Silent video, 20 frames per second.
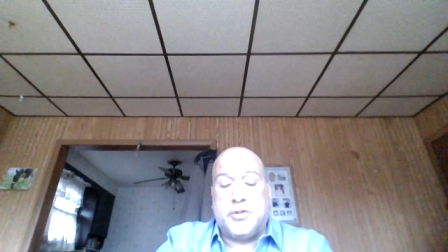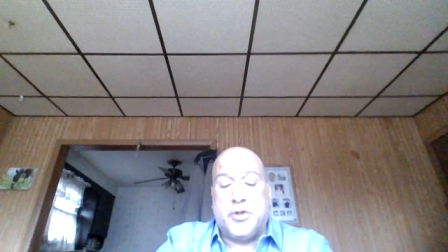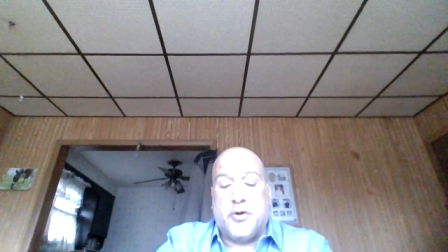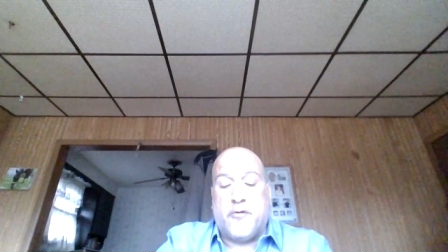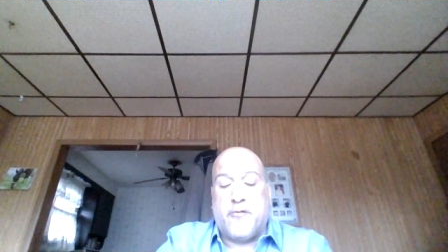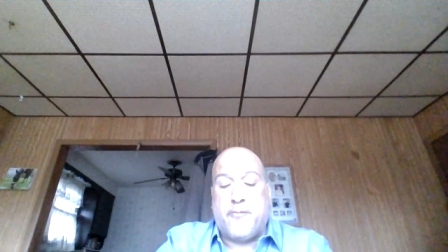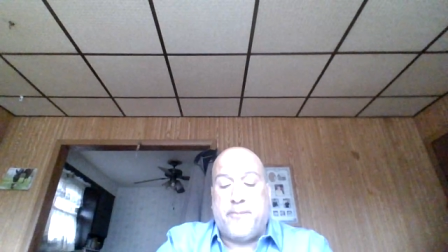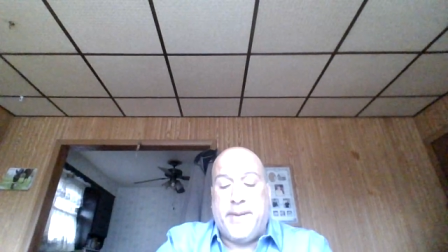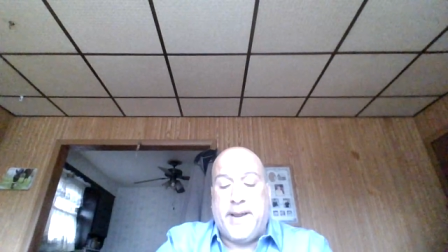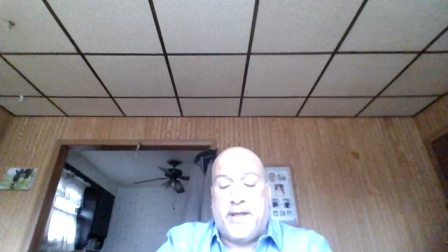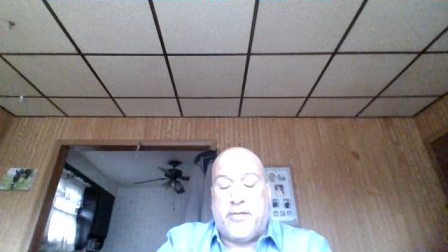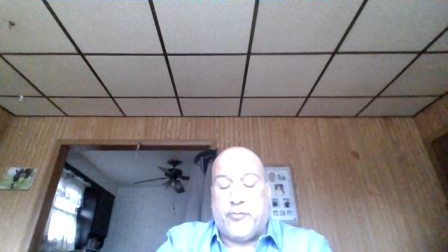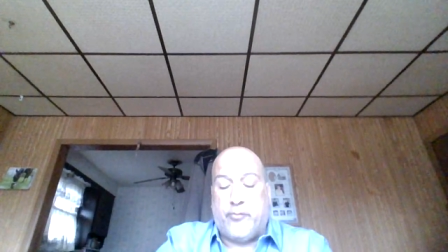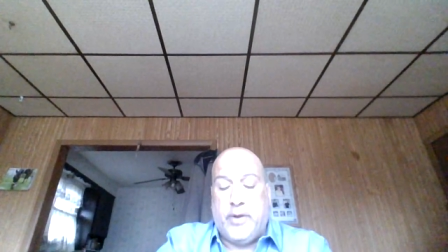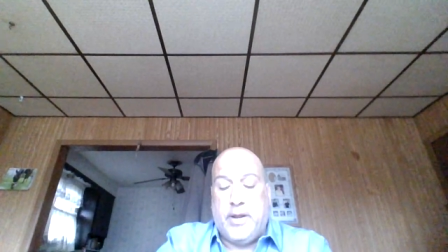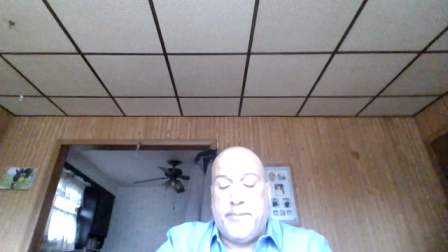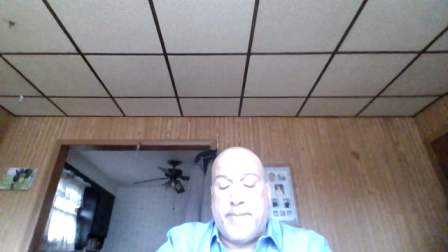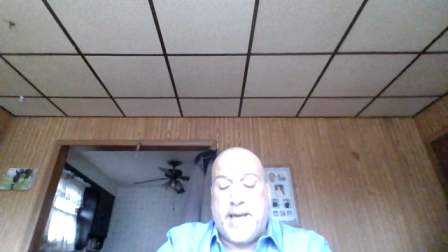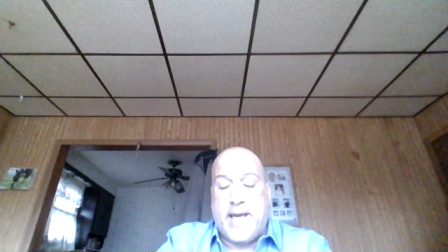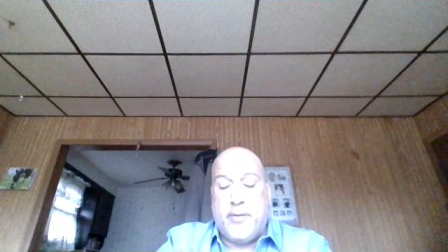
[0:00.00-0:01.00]
turf pick
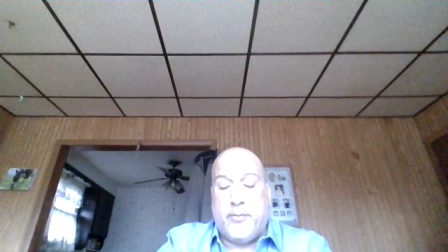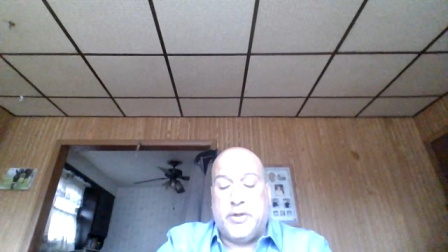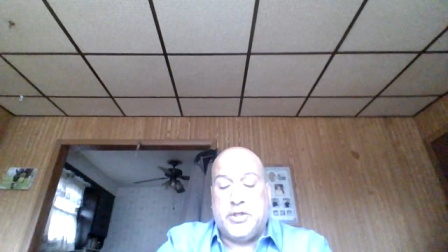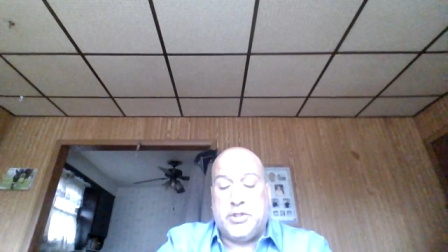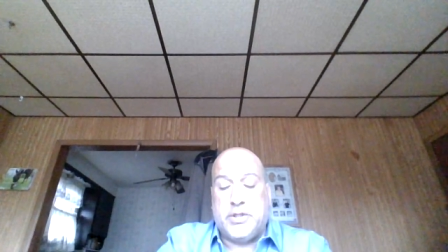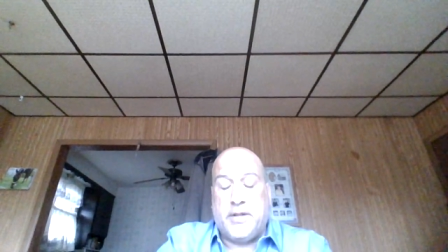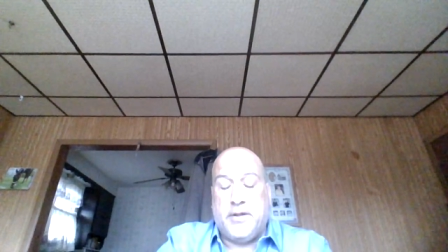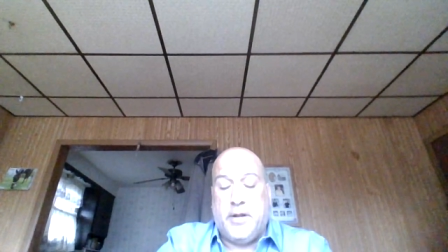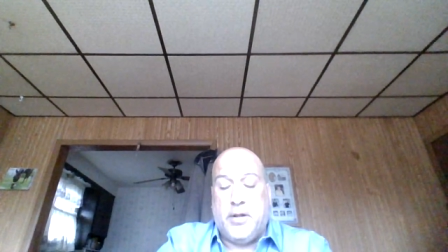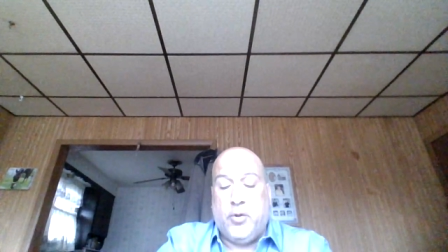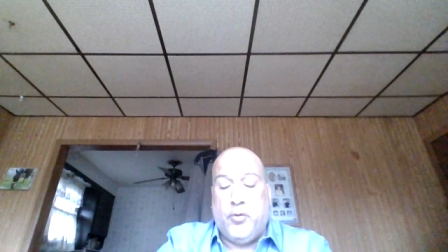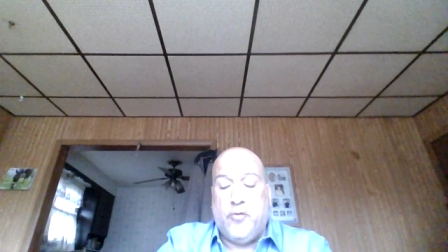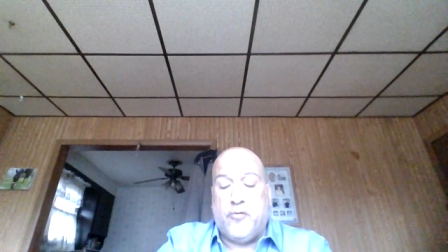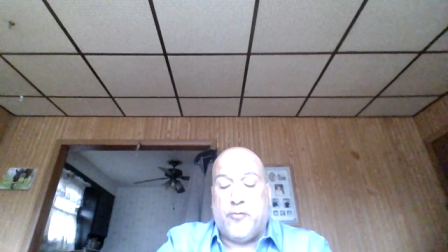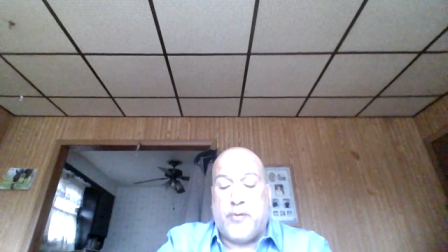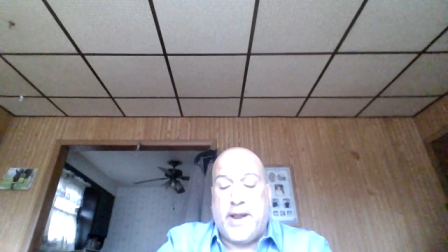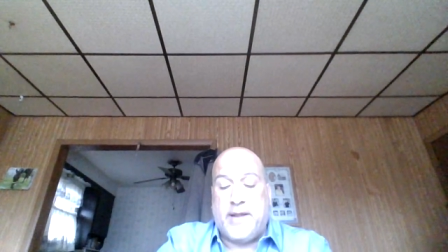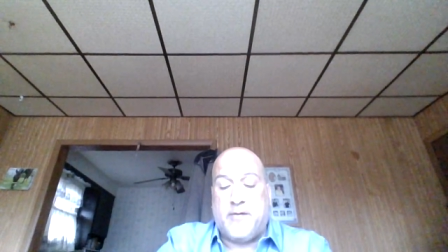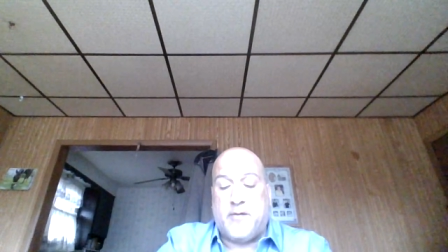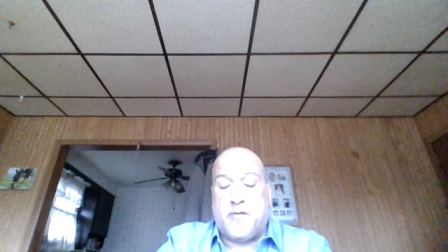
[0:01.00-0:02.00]
3 bet, which includes
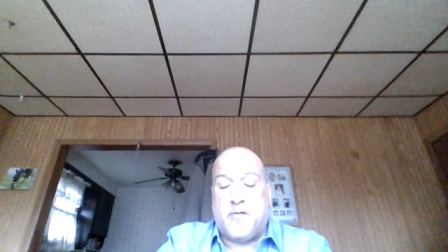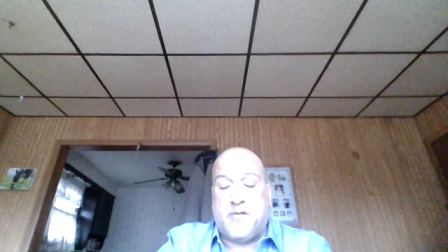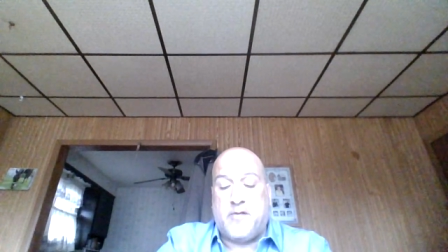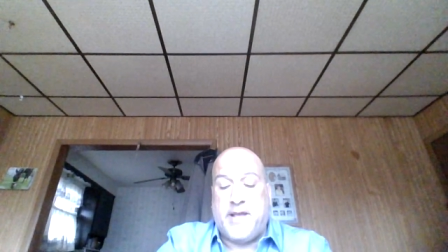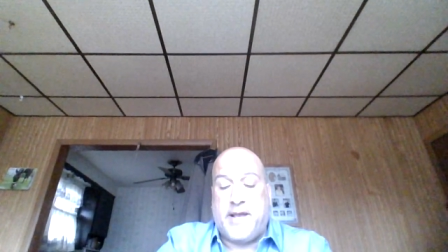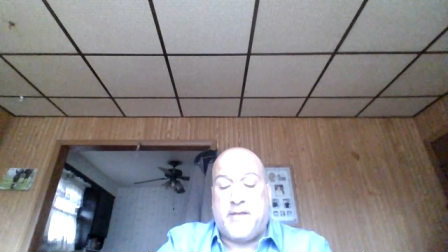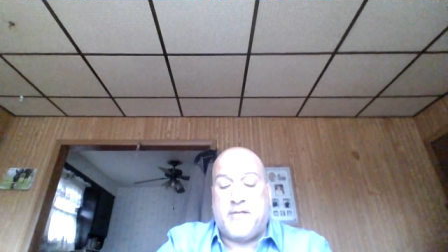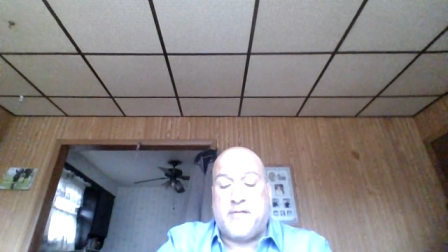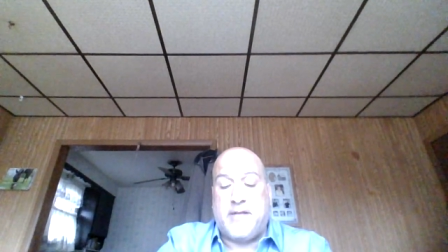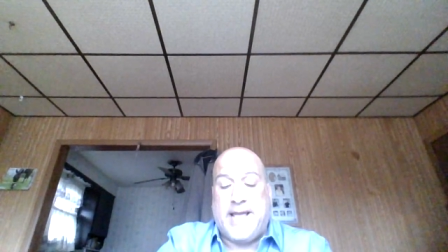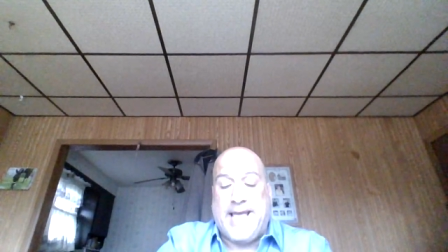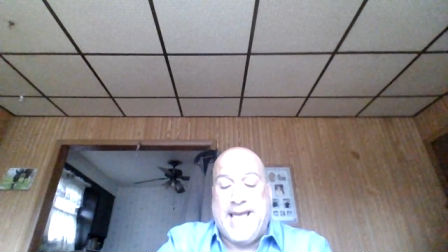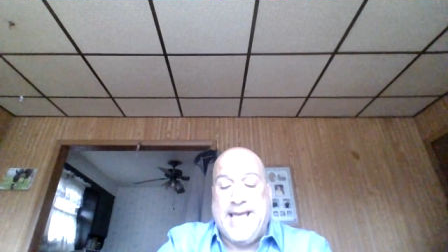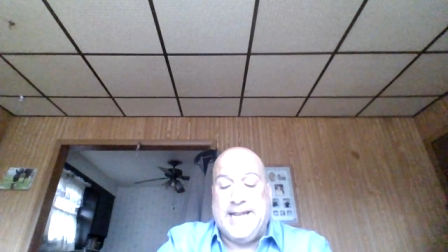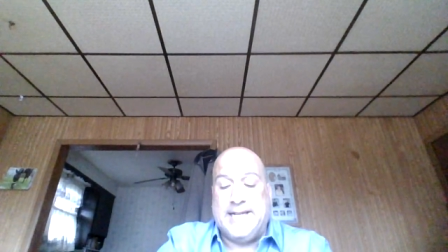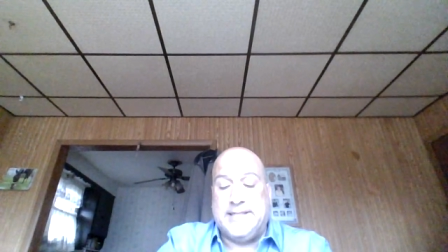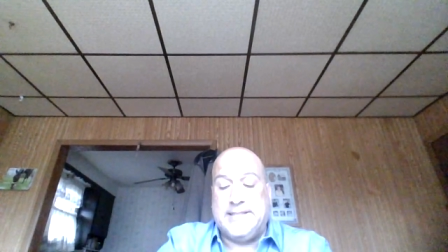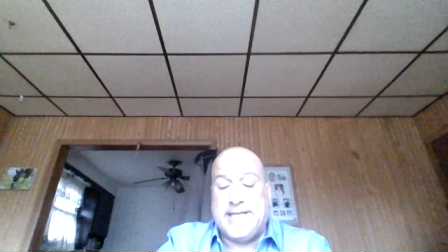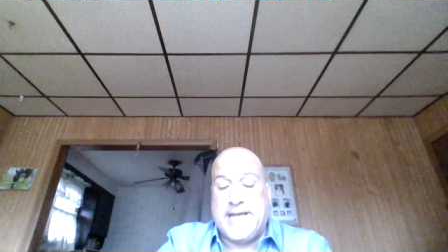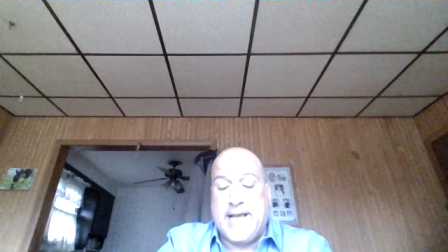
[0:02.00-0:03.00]
races 6,
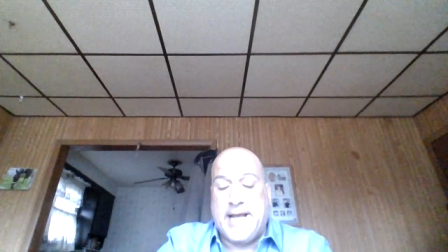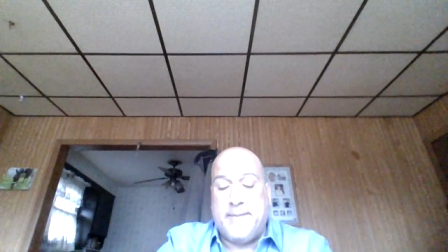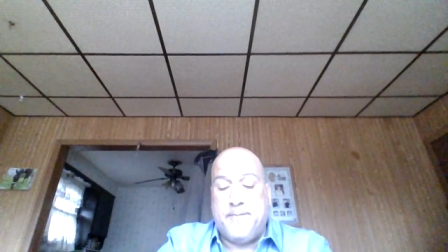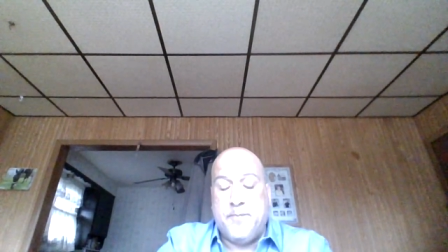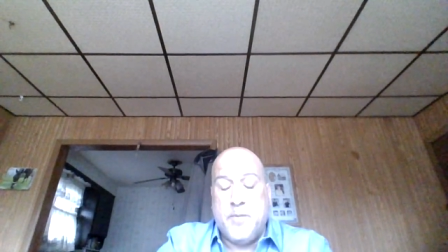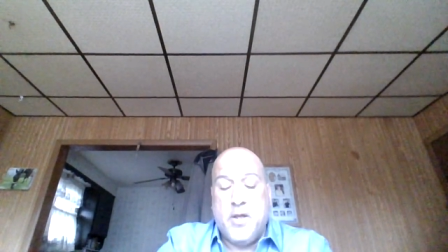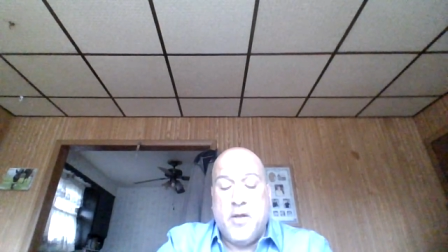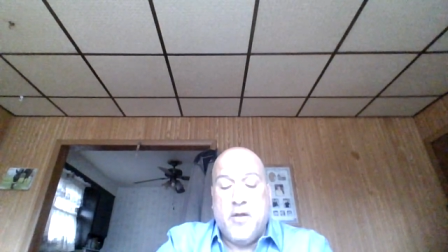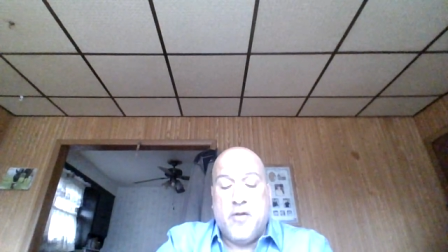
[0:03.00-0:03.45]
8, and 10.